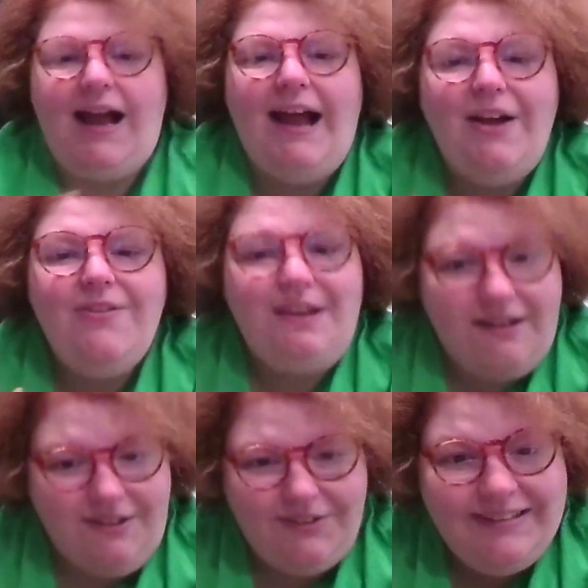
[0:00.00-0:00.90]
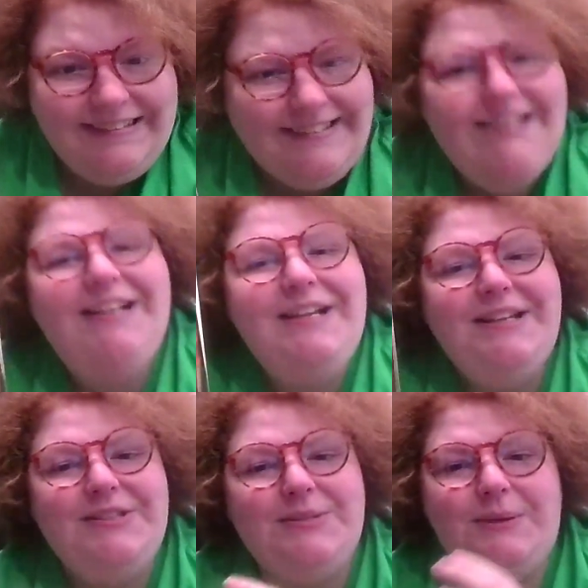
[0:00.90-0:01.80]
How the hell
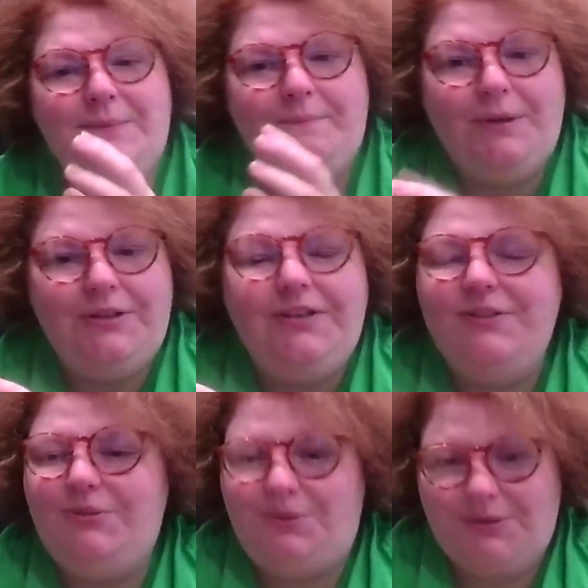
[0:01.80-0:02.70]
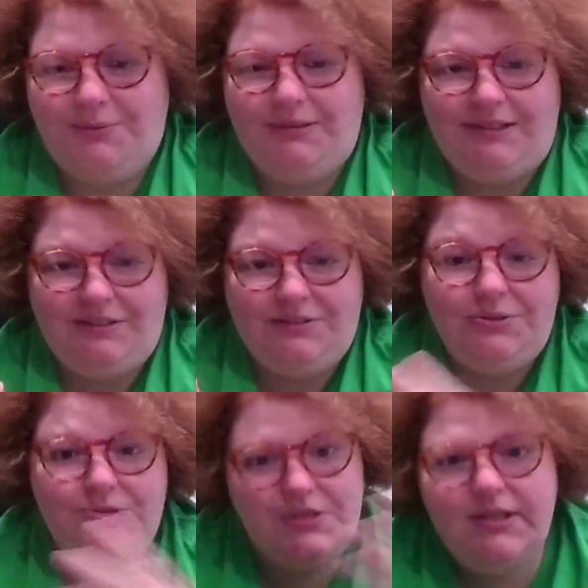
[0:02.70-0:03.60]
is Bernard Cornwell,
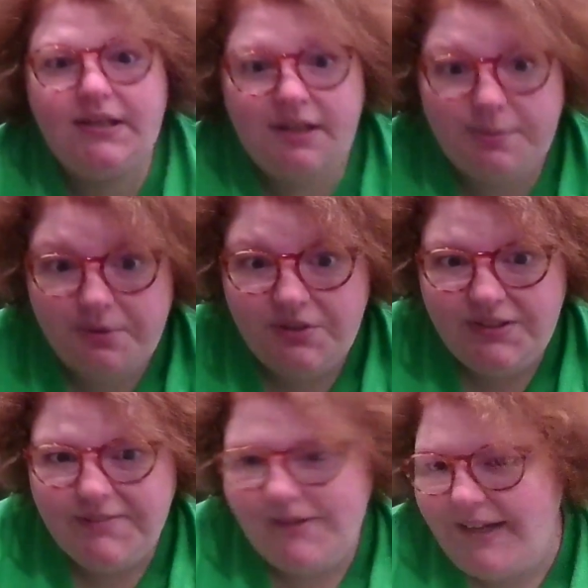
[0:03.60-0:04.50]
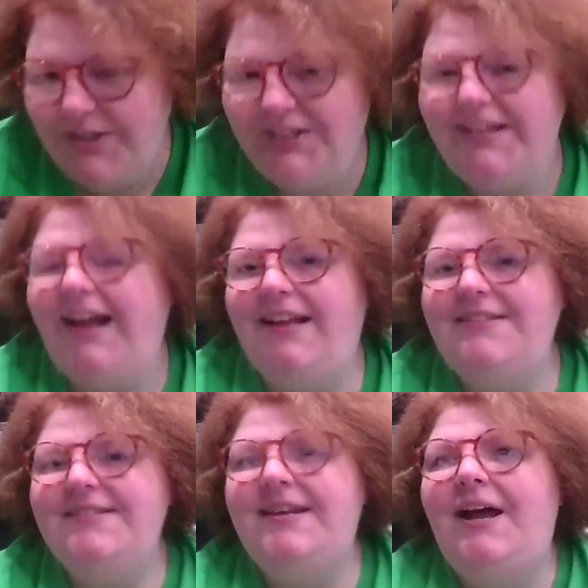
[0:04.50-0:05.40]
who's a brilliant writer,
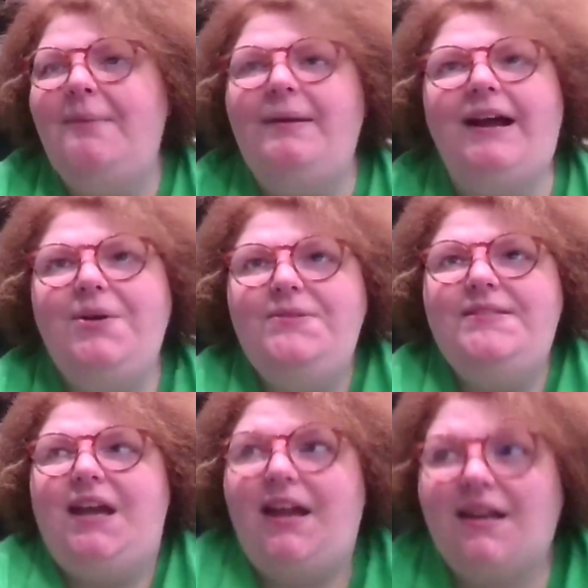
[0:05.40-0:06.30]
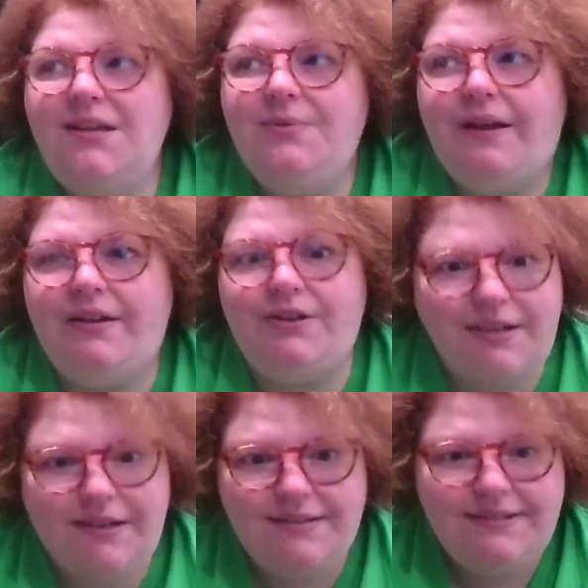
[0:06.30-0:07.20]
yes, but how is any writer
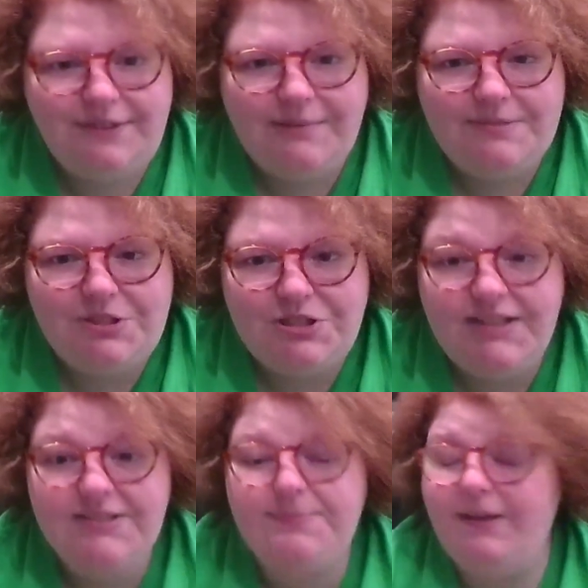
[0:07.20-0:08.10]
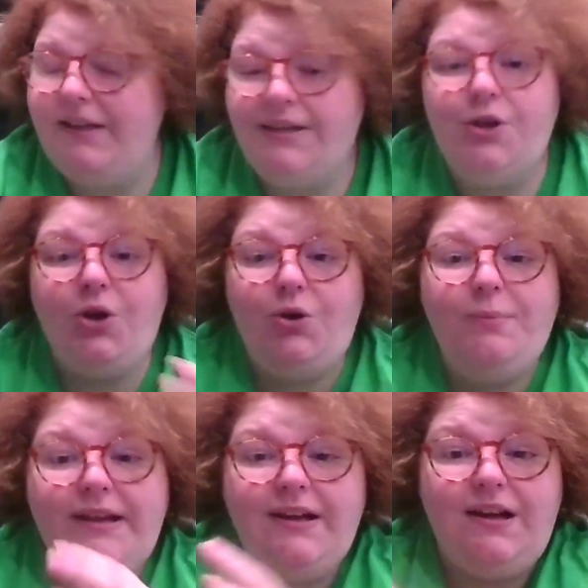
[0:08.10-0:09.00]
gonna live up to Shakespeare? And oh
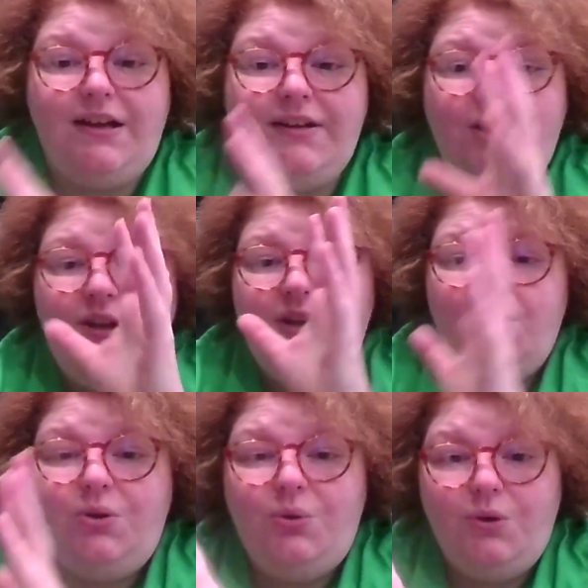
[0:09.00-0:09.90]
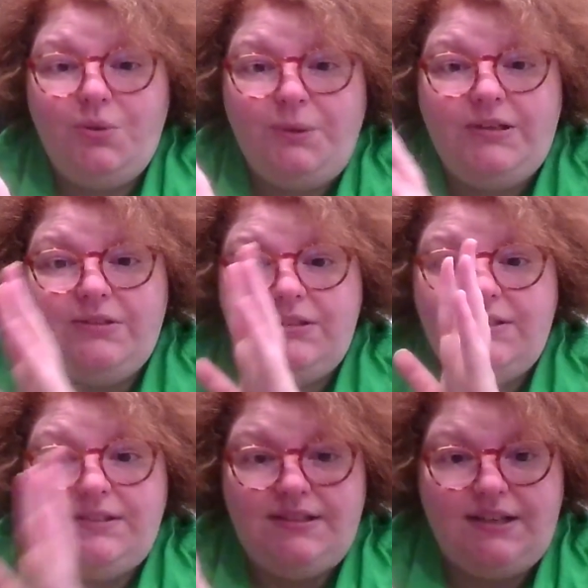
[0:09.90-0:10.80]
my god, Cornwell
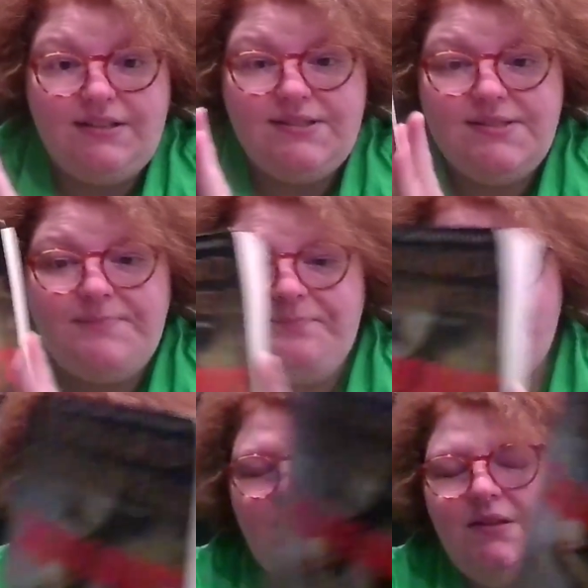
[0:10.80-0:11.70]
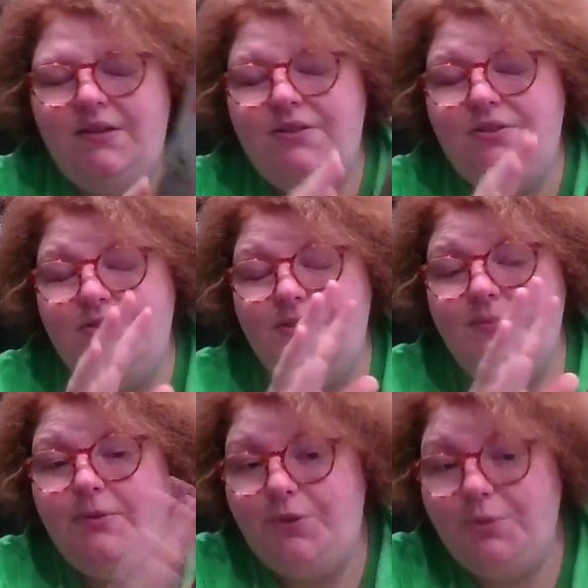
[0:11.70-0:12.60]
does.
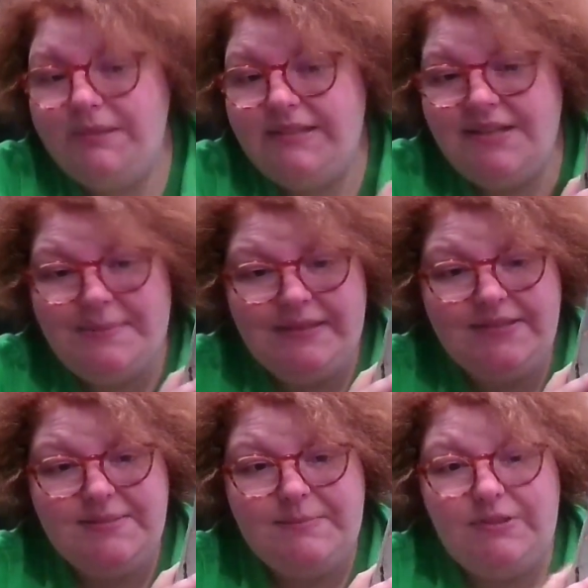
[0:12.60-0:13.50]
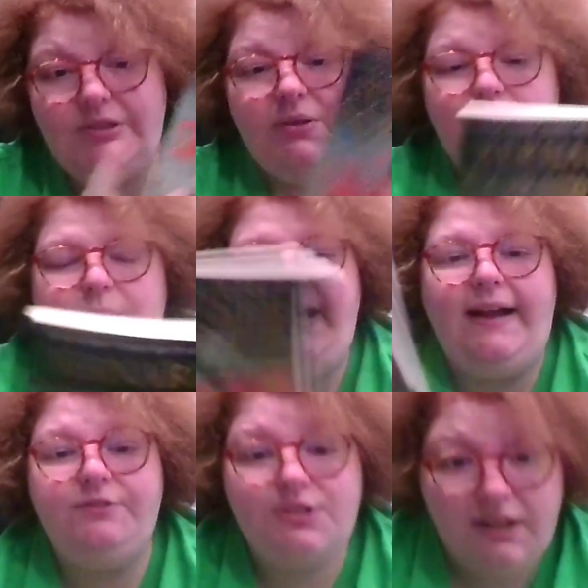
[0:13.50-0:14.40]
Before we talk about this book, we
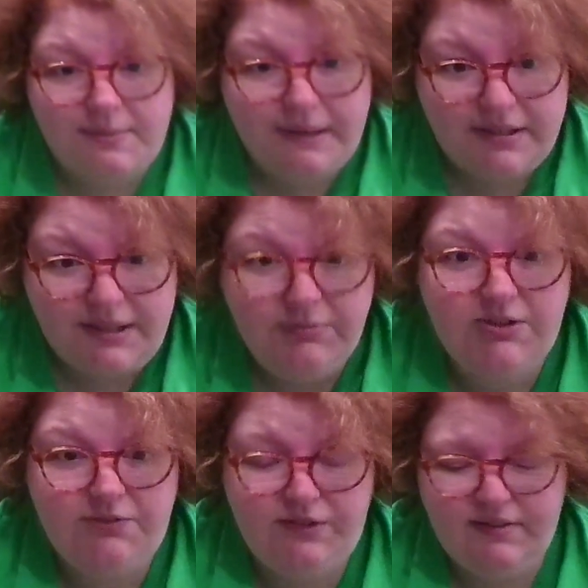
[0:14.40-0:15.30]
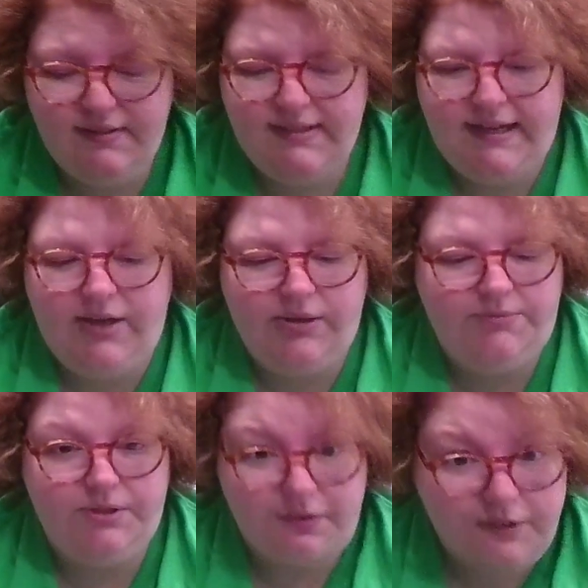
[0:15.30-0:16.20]
have to talk about Henry V and how
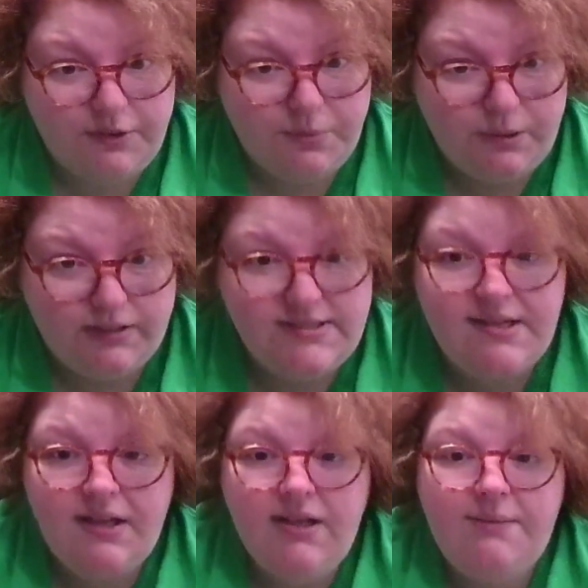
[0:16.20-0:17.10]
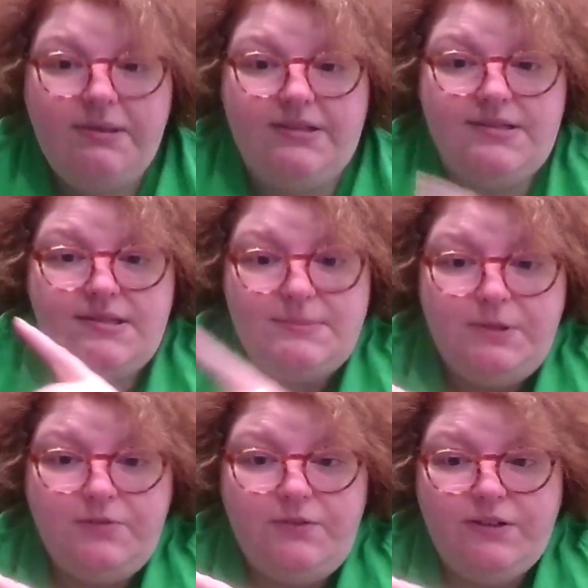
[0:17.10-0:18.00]
Henry V works, because this
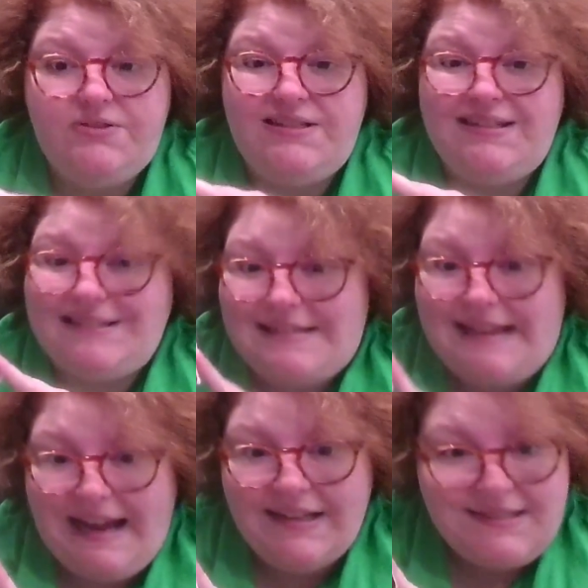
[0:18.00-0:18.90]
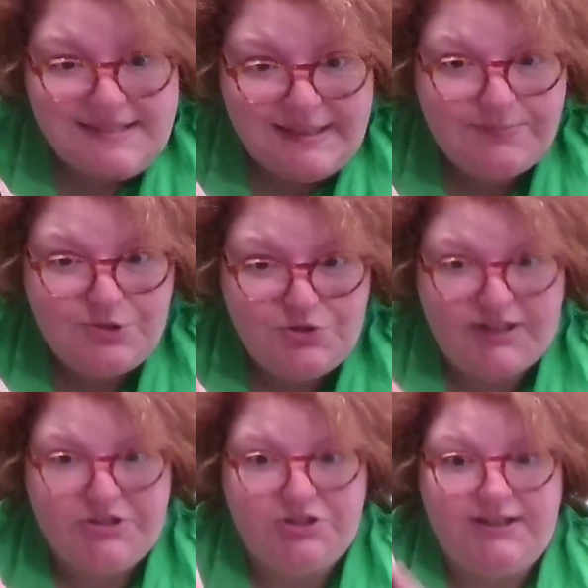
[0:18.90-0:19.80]
book follows the exact same
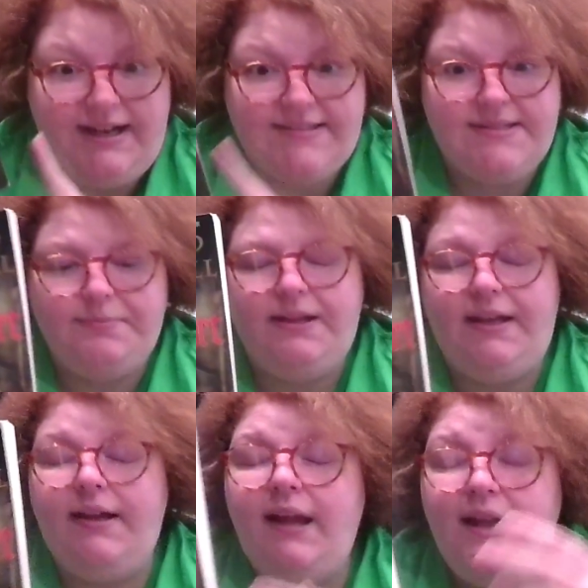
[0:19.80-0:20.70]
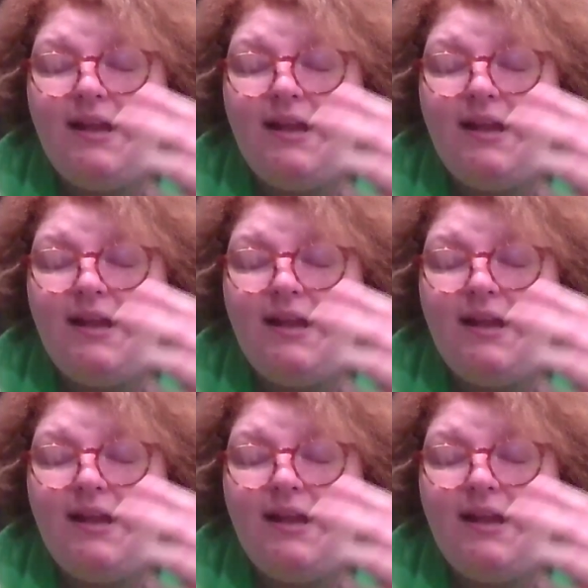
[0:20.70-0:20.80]
structure as the play.